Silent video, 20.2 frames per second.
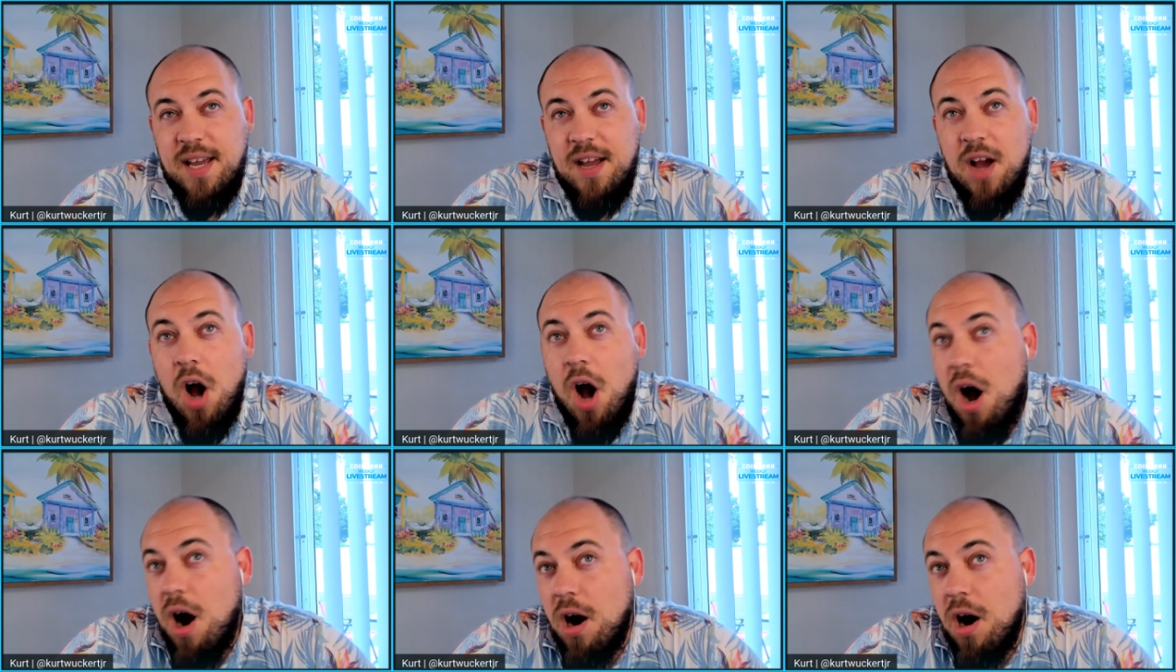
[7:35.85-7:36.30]

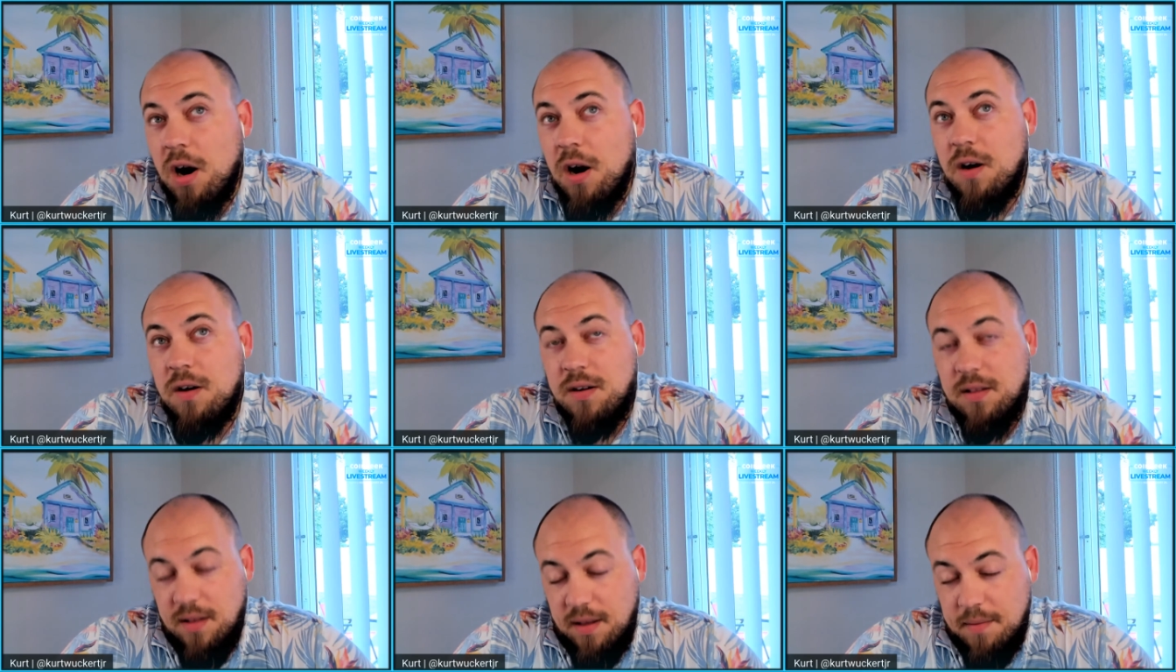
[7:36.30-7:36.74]
as a
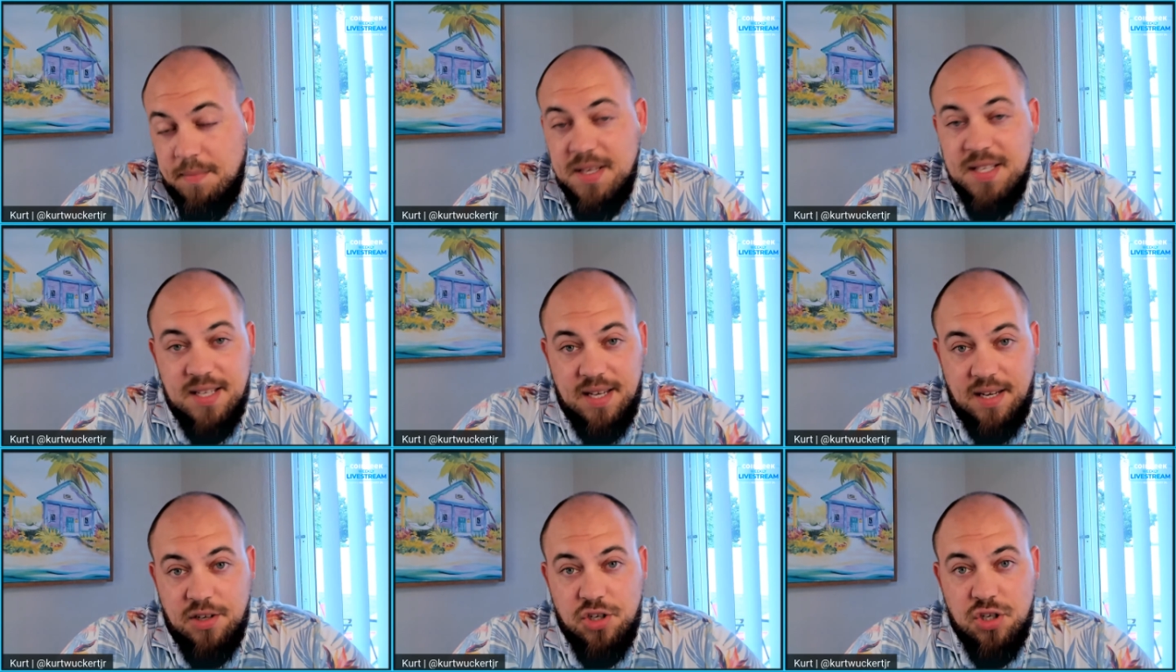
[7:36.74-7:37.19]
hard
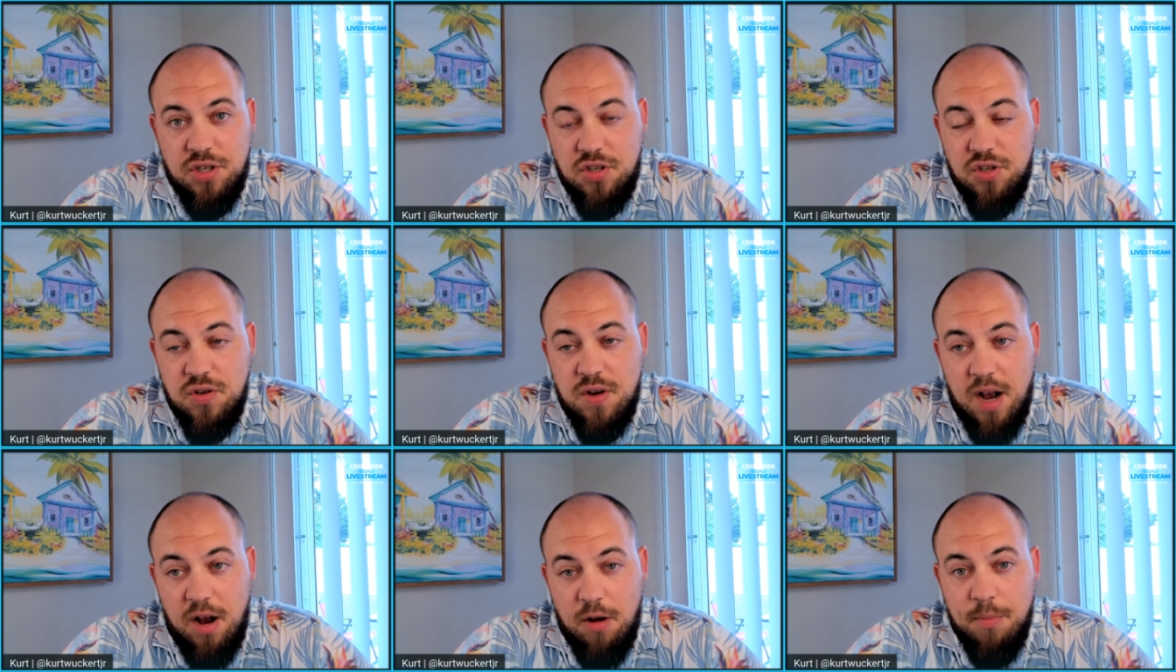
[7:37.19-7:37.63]

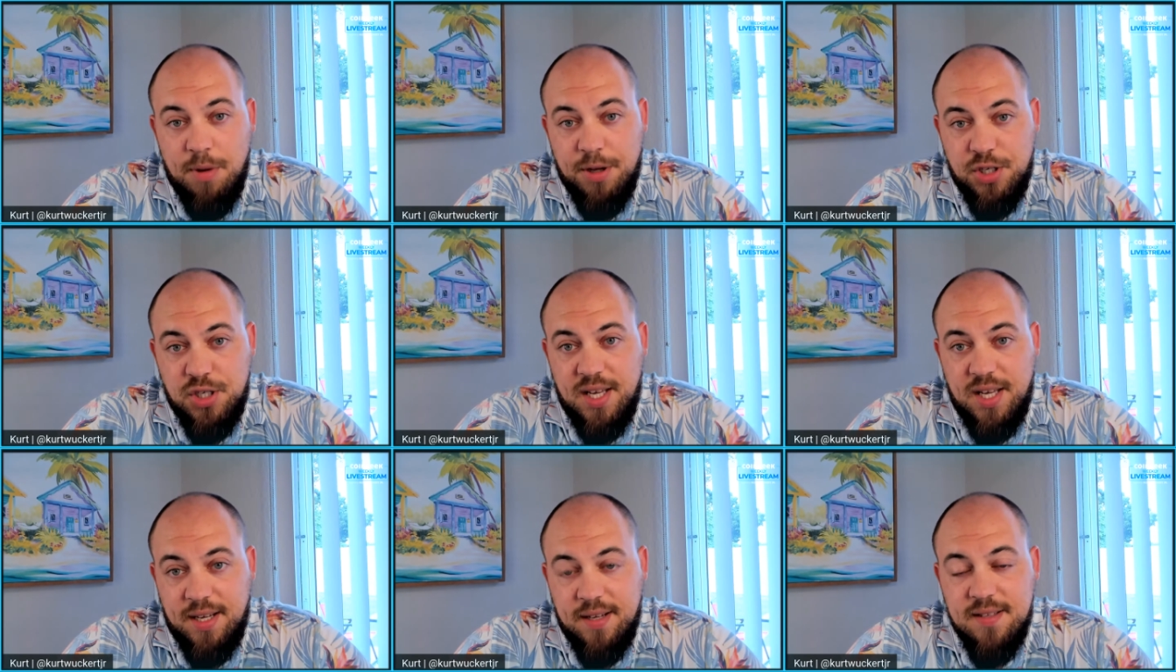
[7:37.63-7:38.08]
limitation to
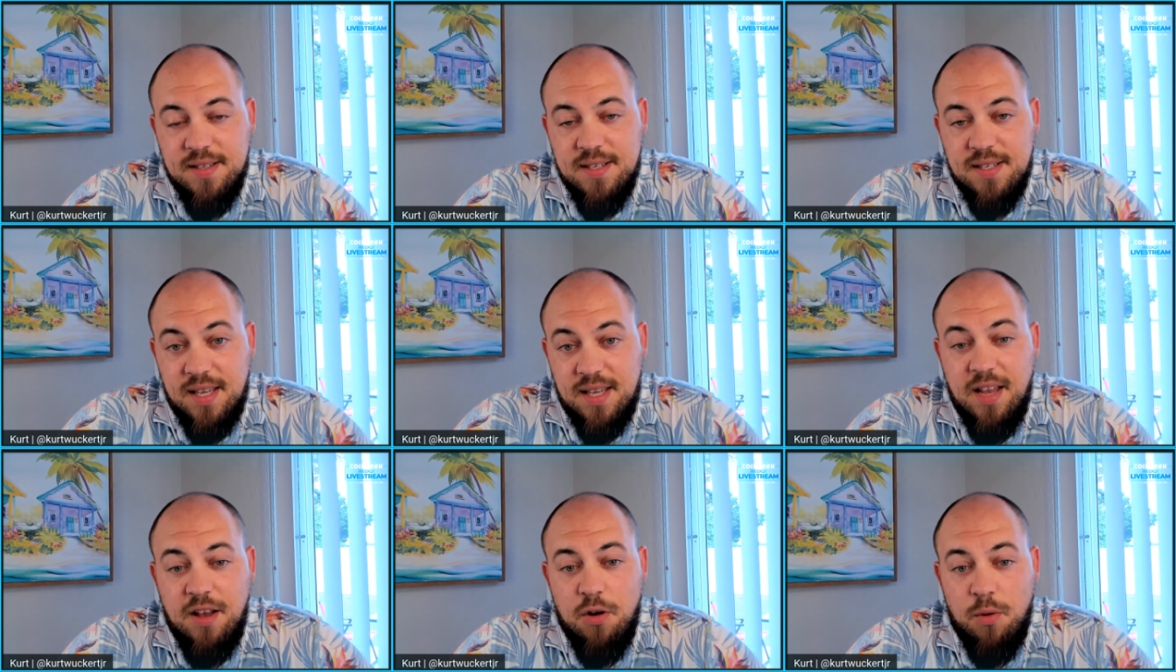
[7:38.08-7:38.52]
how much they
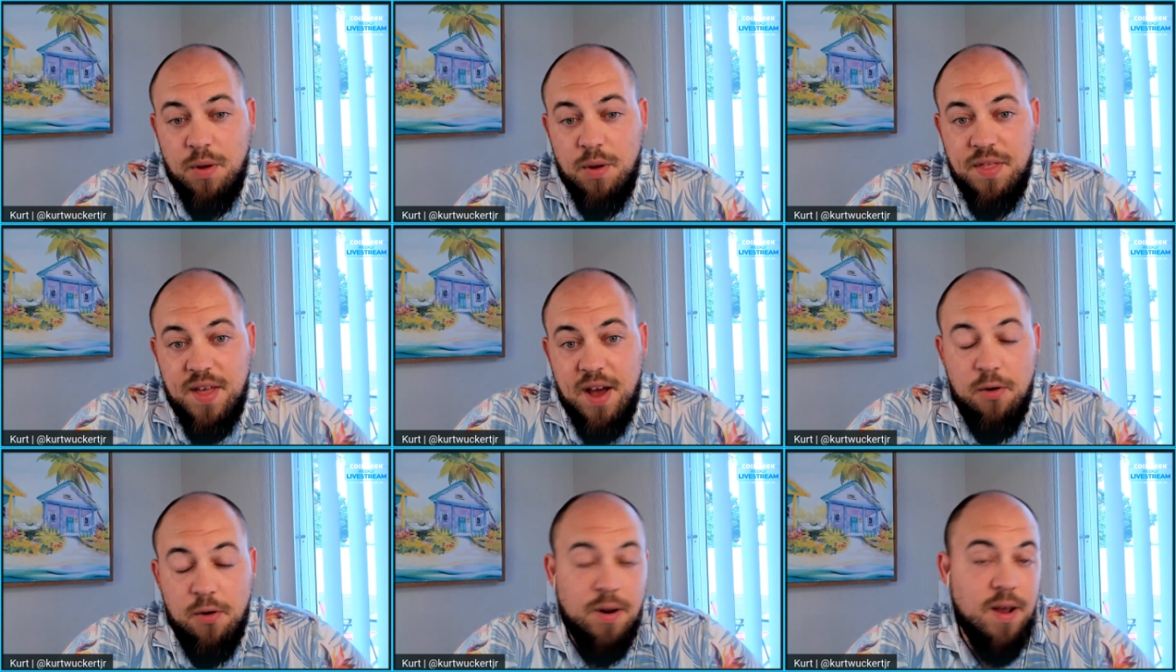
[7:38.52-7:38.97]
can
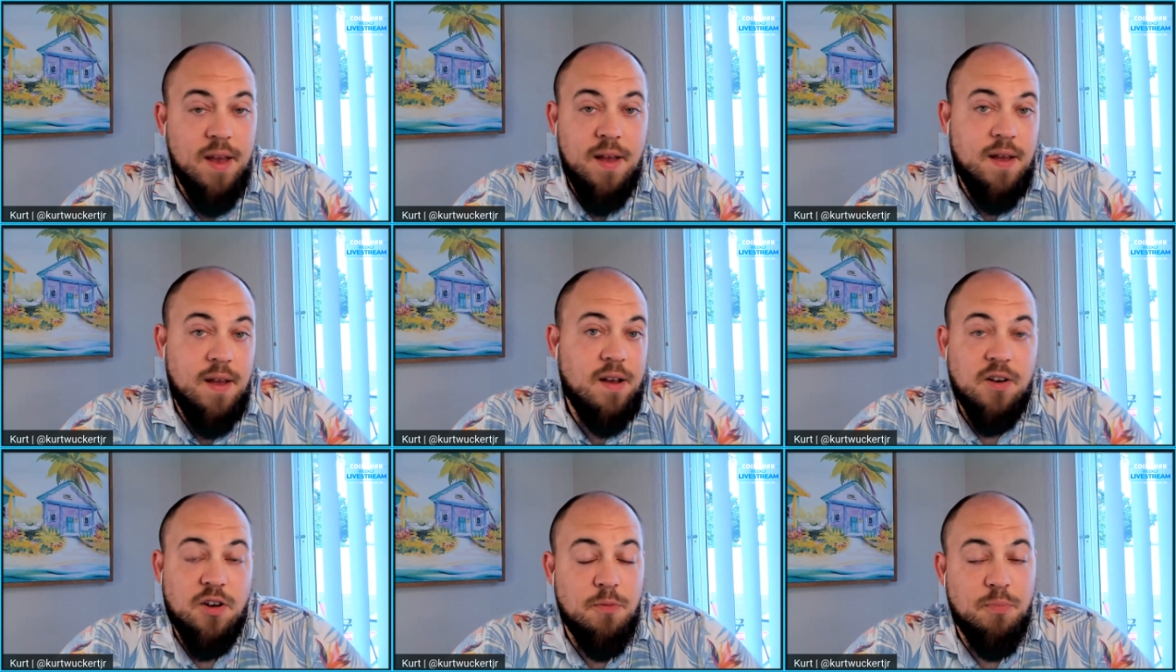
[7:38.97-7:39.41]
scale
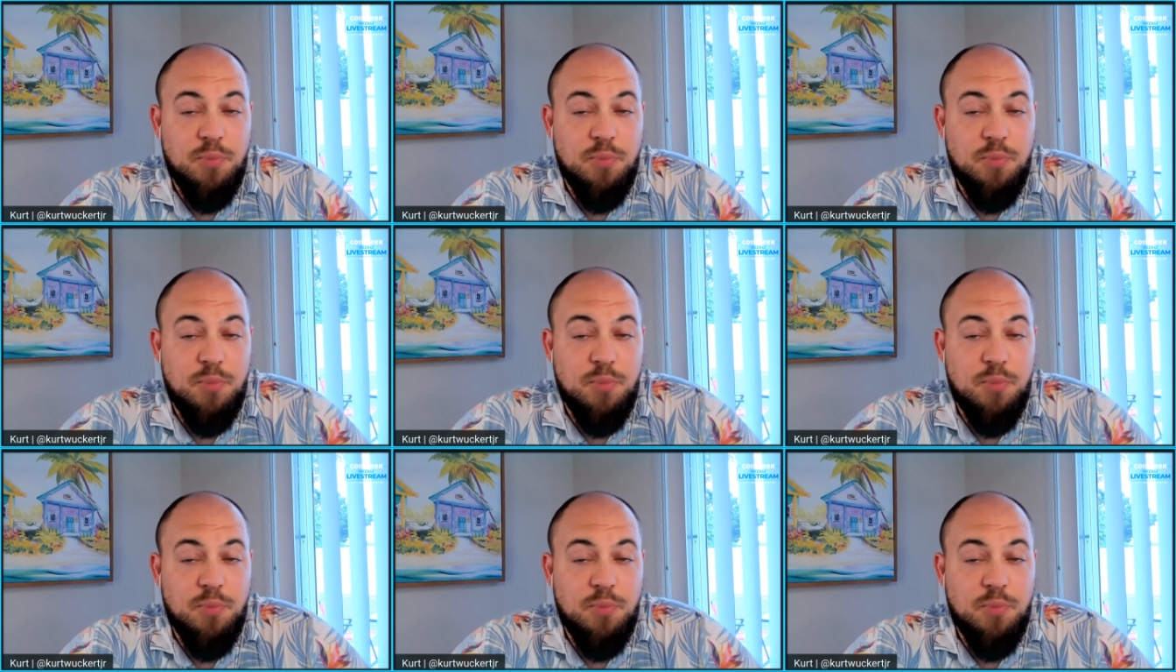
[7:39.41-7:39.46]
without